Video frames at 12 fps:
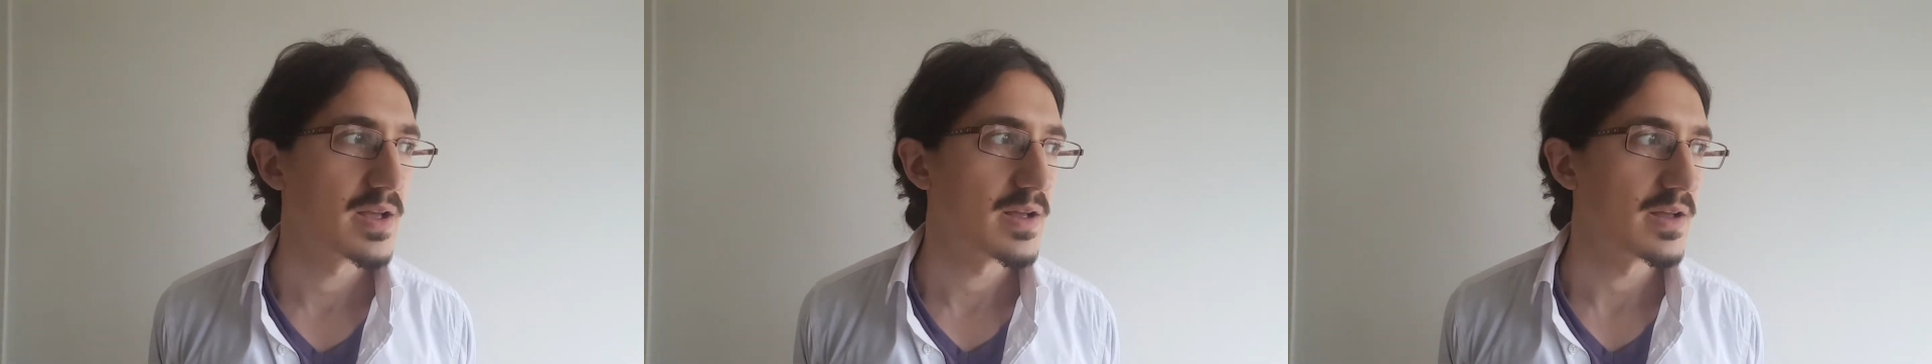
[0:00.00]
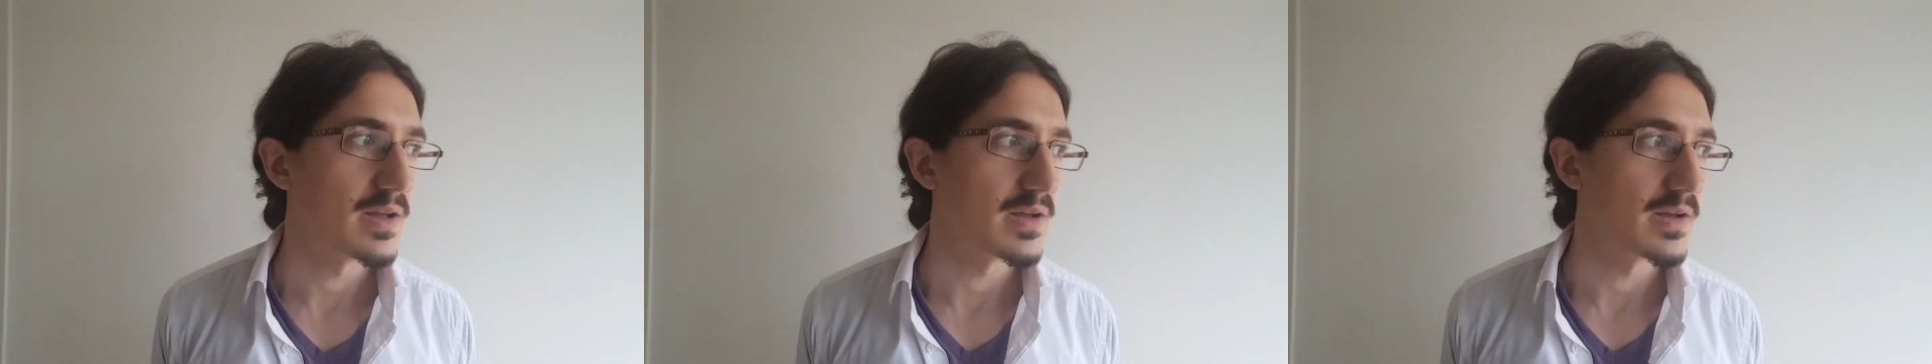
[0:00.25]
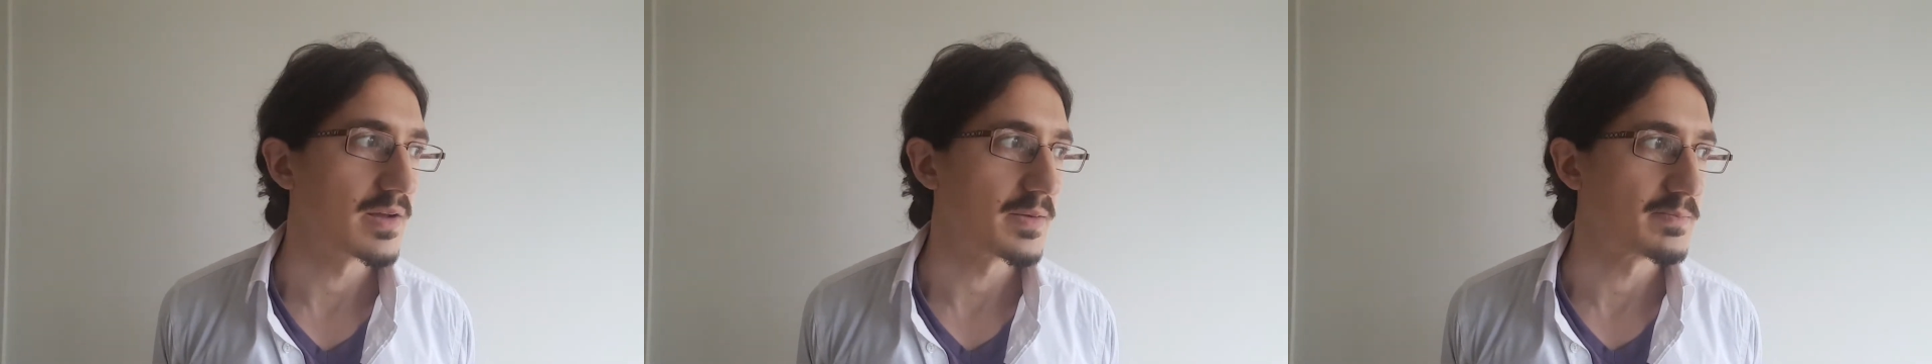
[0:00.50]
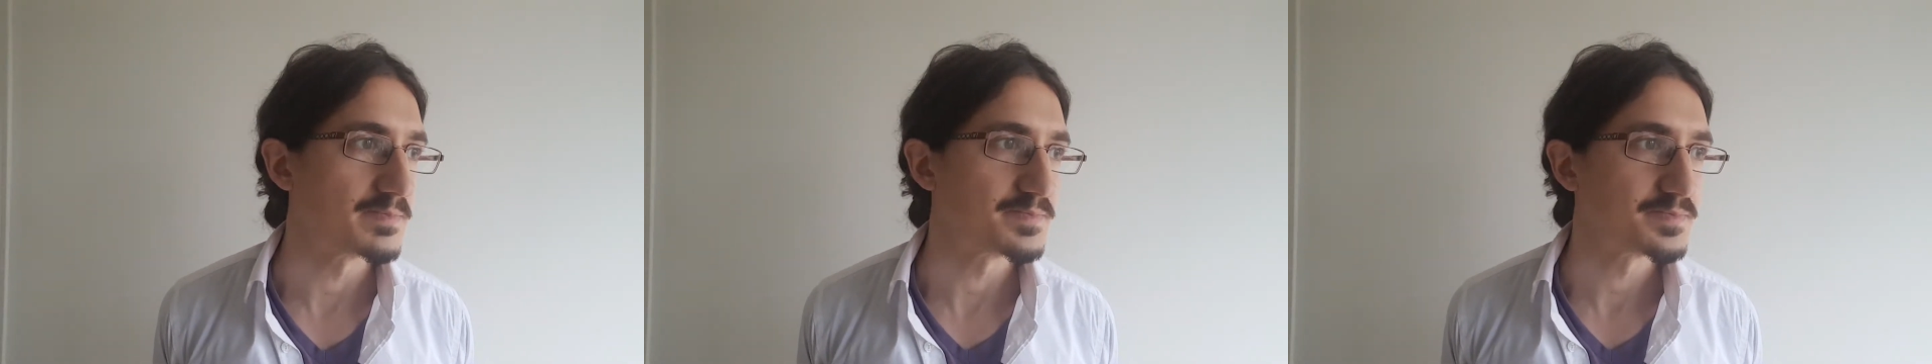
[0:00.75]

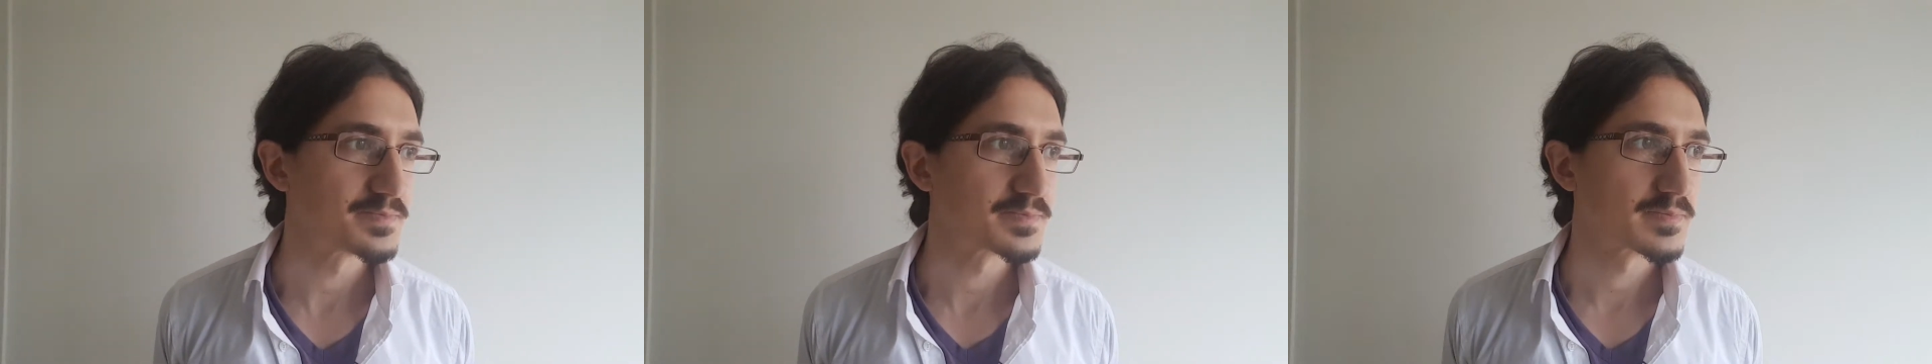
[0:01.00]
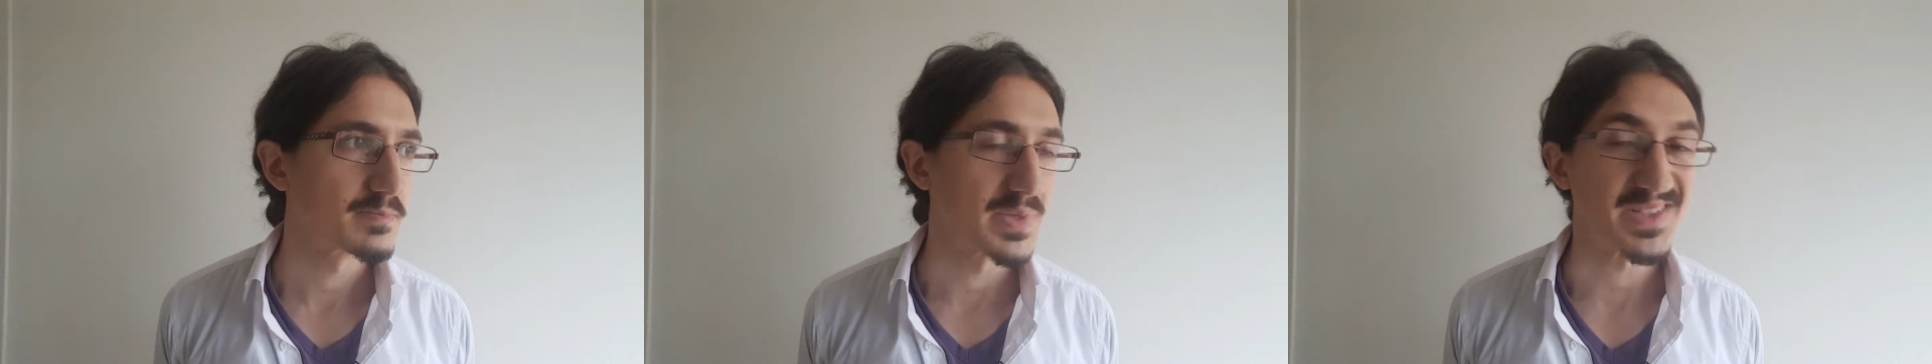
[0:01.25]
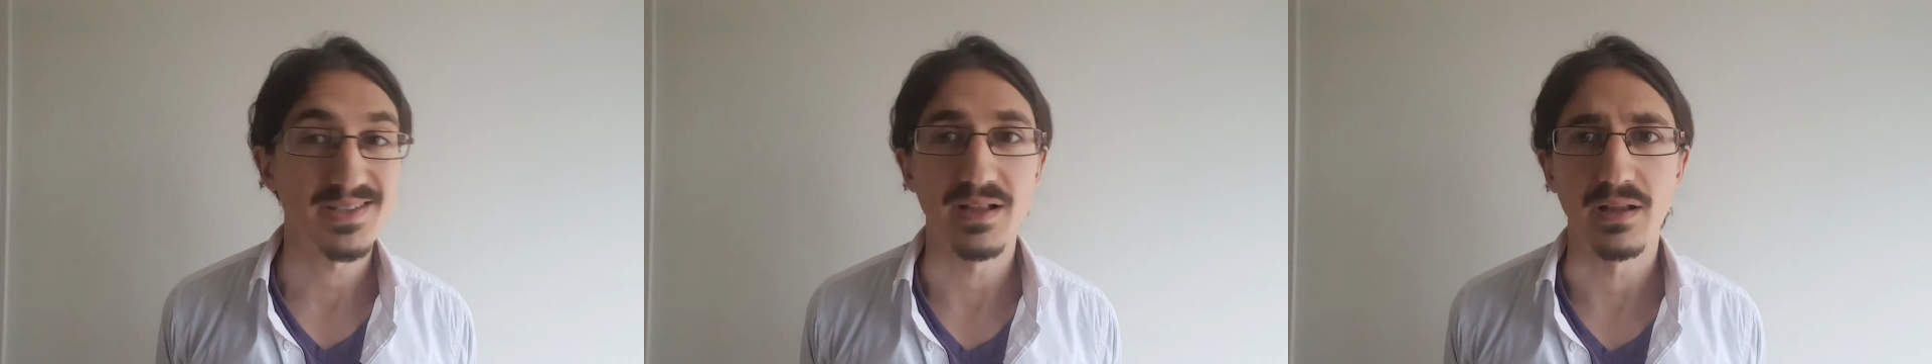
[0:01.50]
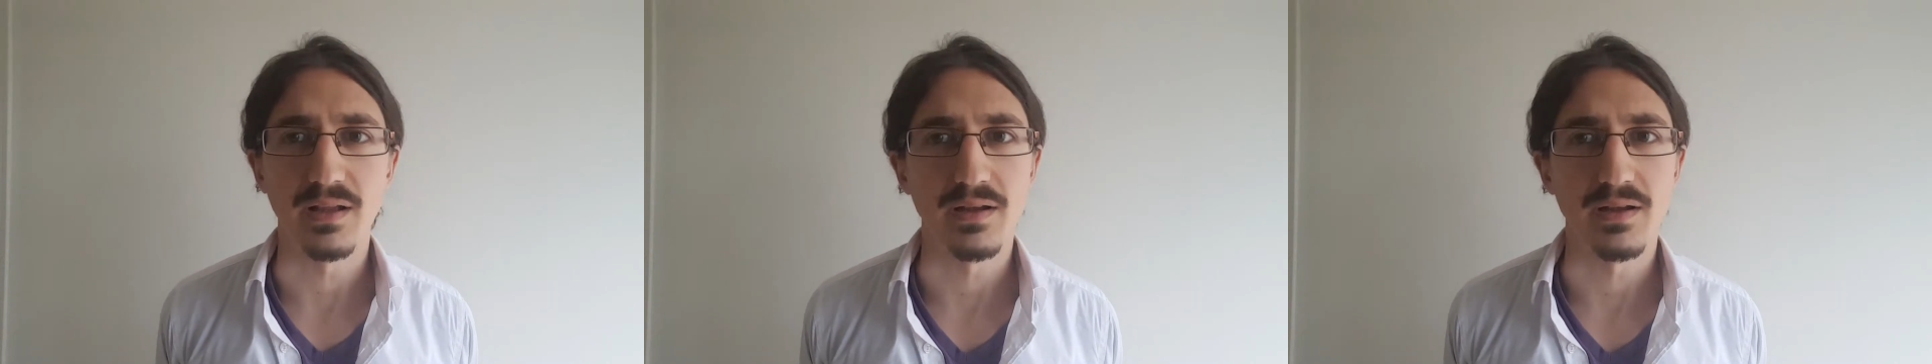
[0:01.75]
But still,